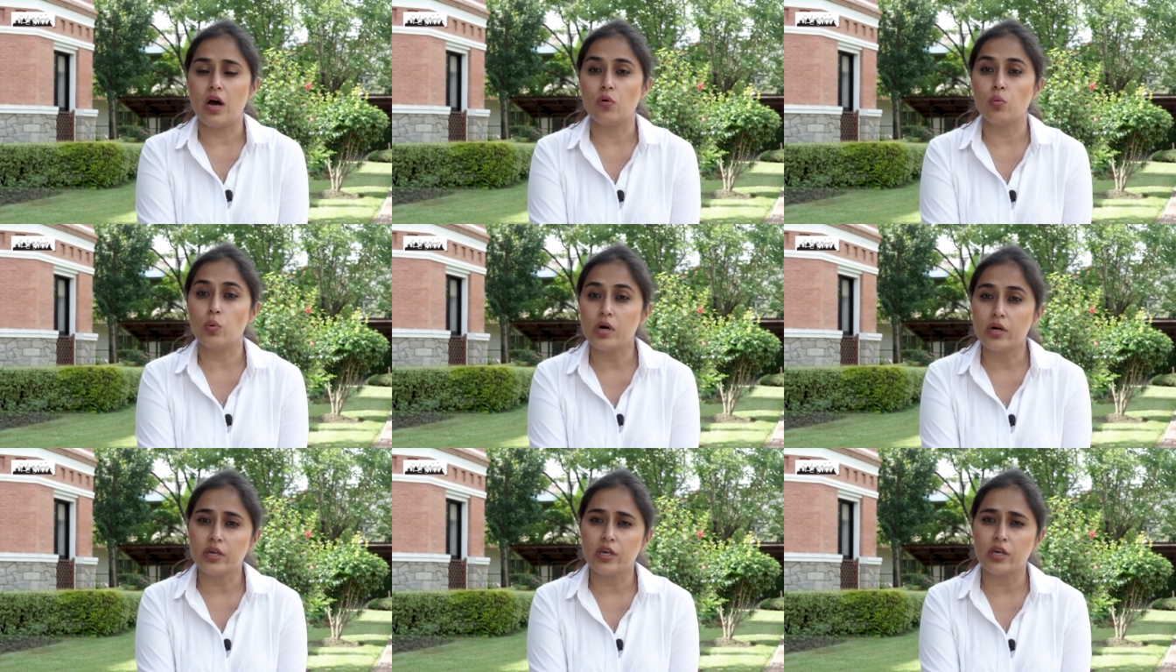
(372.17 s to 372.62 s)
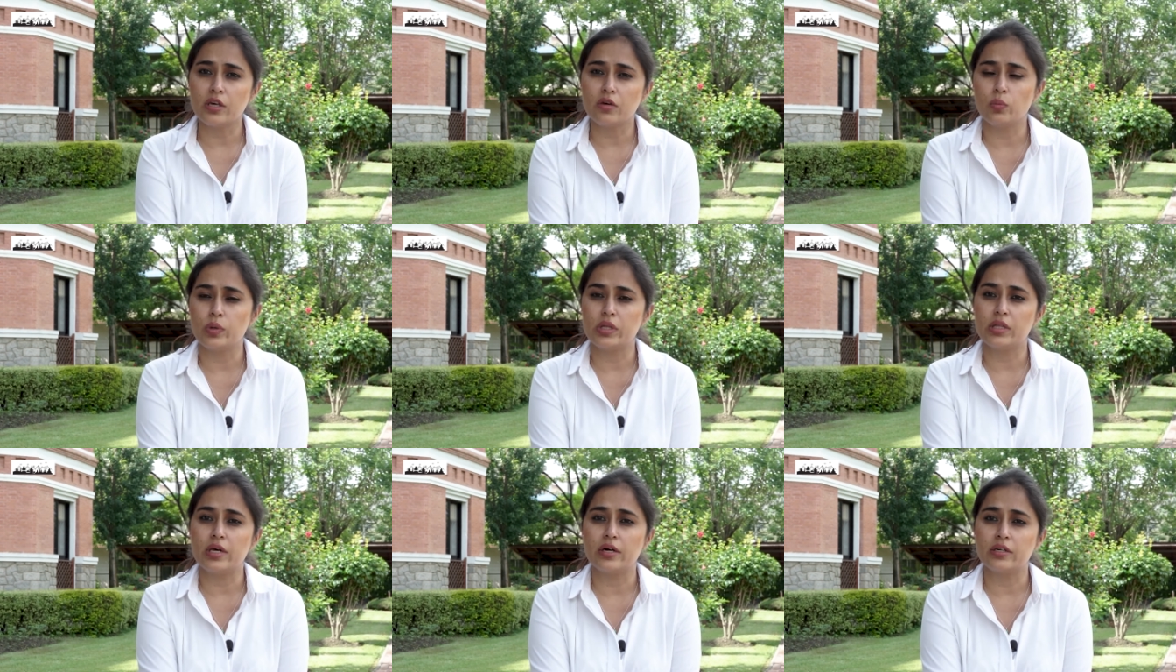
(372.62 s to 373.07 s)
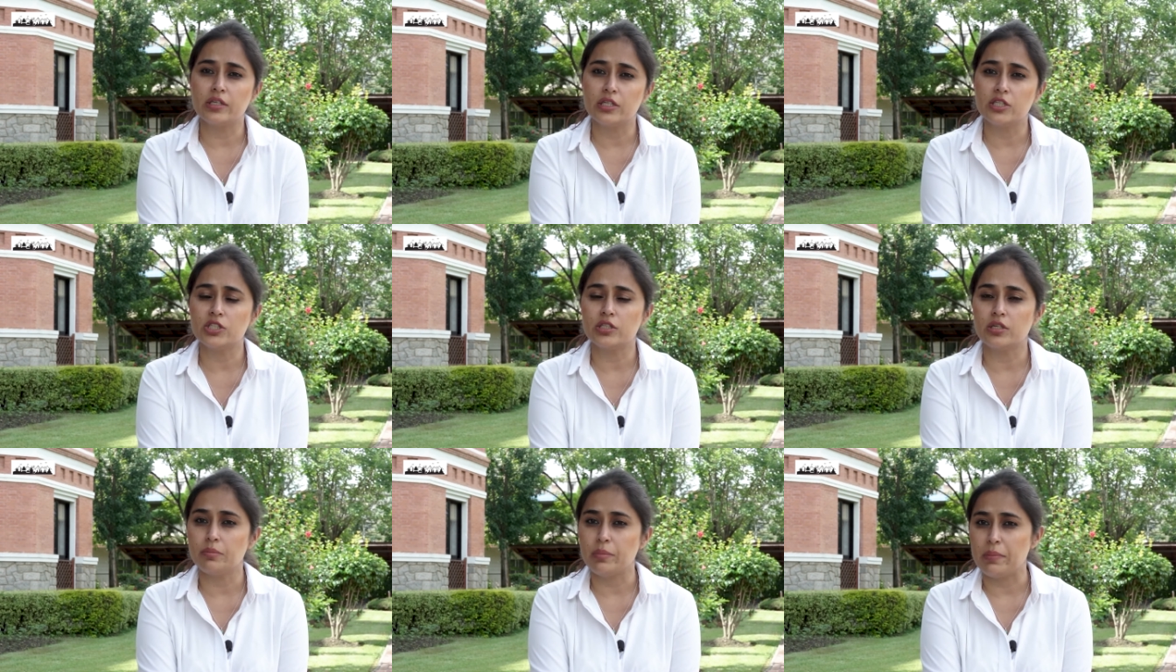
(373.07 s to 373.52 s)
working with our
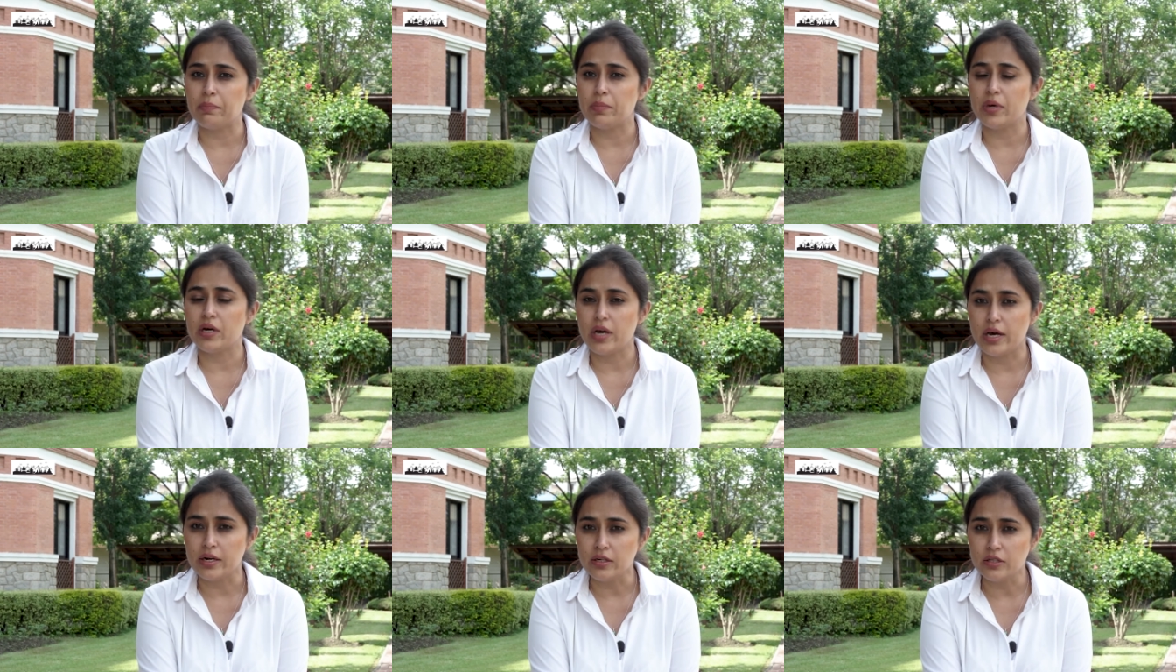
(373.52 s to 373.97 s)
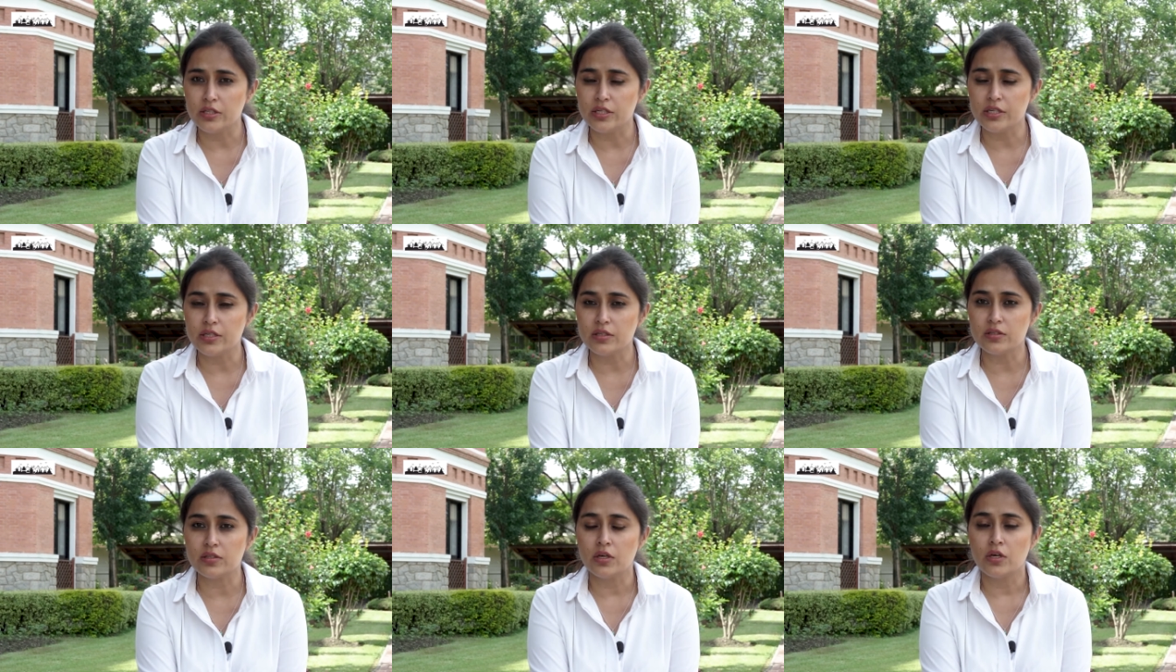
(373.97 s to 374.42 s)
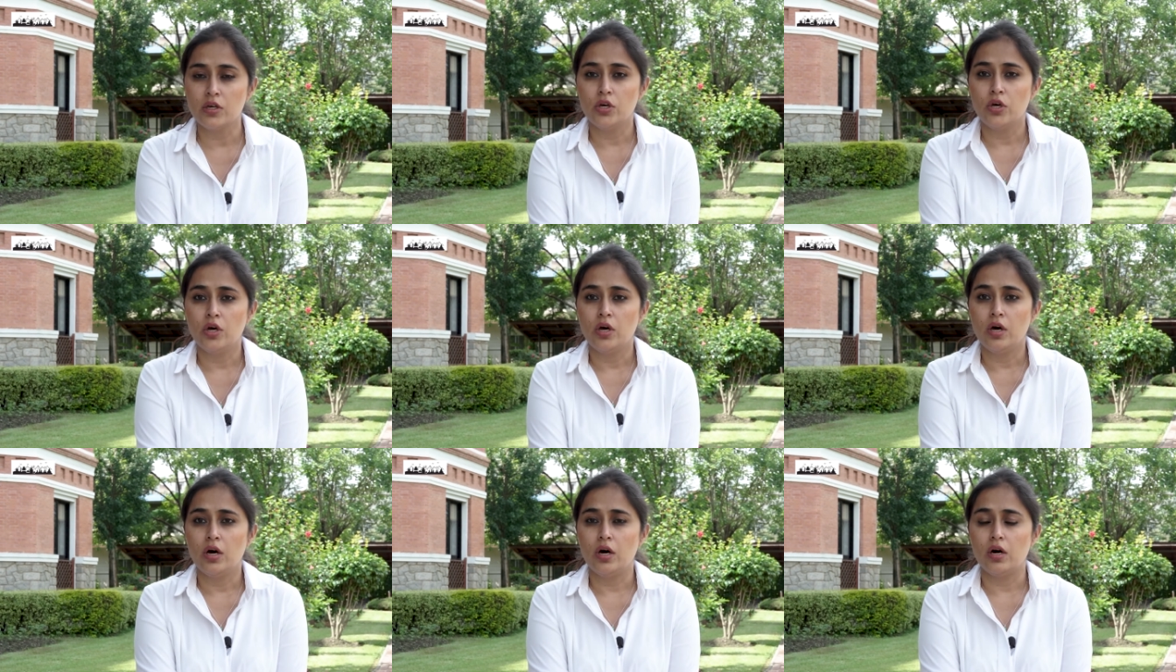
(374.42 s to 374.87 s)
regional member countries
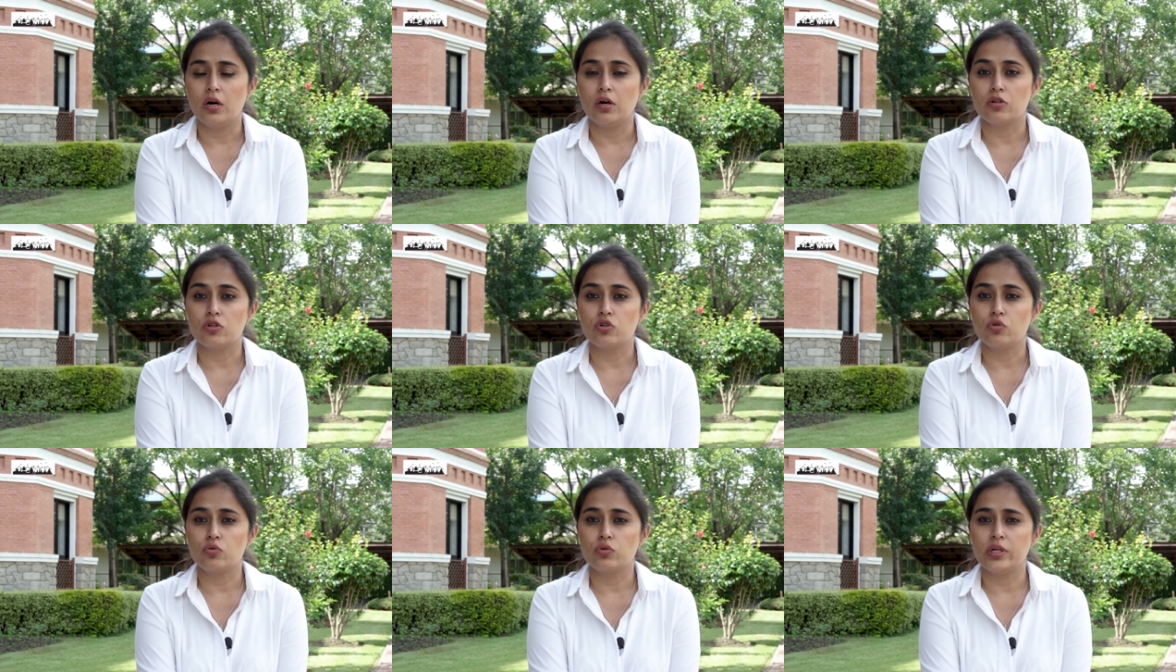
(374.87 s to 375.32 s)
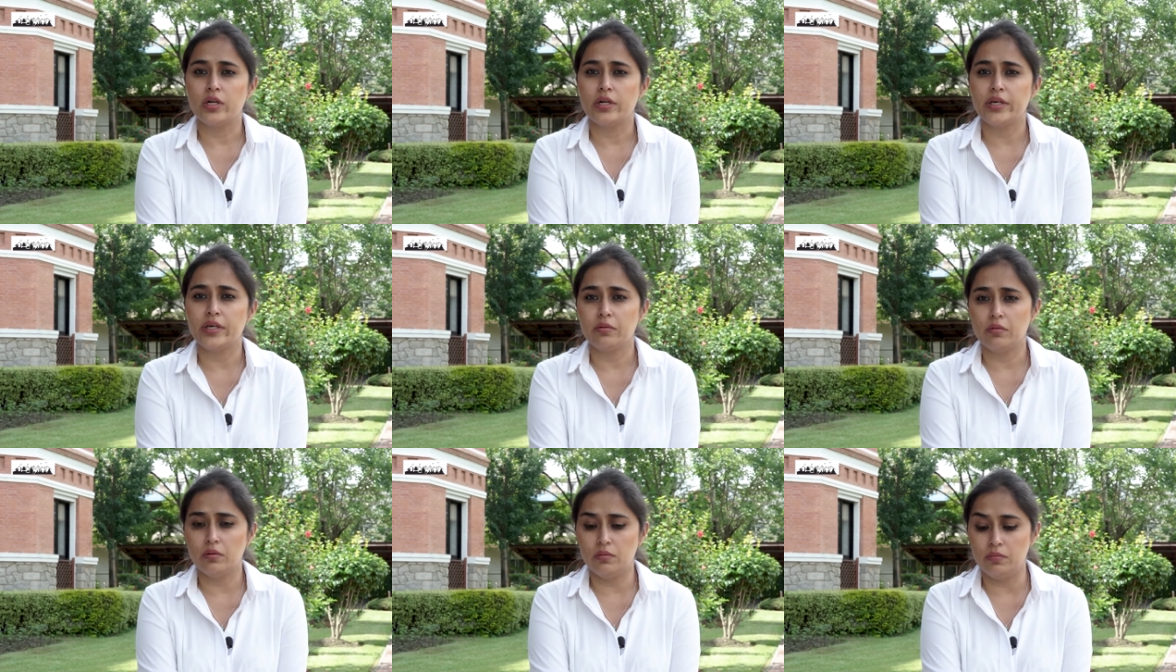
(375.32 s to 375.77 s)
uh, to really